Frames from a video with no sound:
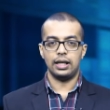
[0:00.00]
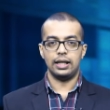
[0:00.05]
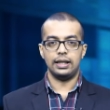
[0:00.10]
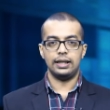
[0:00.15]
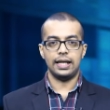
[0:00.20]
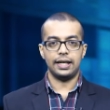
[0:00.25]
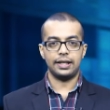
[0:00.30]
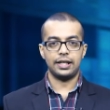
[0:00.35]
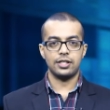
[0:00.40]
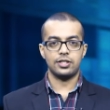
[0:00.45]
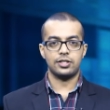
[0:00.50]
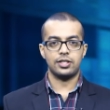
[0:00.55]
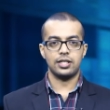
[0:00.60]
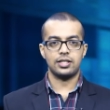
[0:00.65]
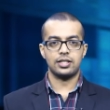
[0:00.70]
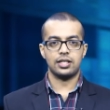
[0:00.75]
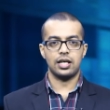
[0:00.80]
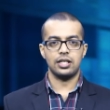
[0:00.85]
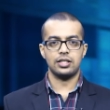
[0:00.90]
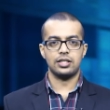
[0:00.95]
let us
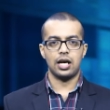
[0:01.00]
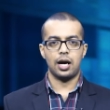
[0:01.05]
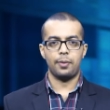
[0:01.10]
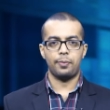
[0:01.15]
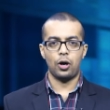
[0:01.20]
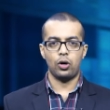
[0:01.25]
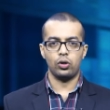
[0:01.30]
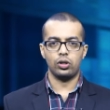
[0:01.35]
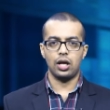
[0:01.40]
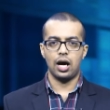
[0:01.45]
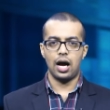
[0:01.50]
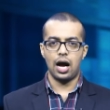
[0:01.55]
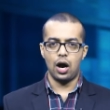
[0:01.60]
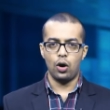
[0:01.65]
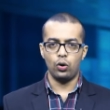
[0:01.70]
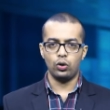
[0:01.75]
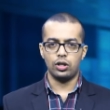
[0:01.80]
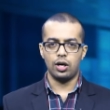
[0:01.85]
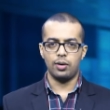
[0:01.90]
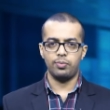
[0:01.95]
discuss about the
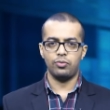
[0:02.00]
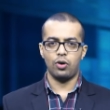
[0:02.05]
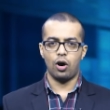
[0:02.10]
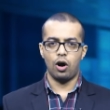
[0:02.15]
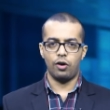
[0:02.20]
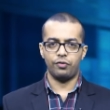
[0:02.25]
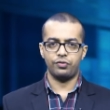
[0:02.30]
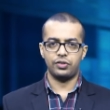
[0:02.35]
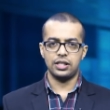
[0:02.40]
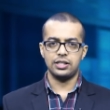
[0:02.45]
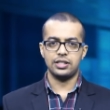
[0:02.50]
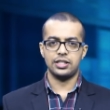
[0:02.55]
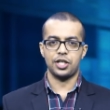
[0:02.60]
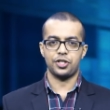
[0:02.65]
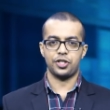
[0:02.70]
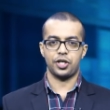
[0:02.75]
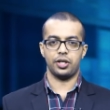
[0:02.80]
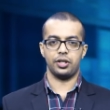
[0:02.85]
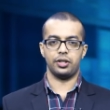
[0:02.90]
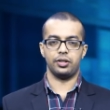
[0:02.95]
outcome of this
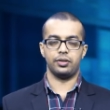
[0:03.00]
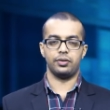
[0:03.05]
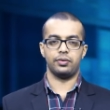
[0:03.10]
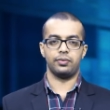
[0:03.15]
session.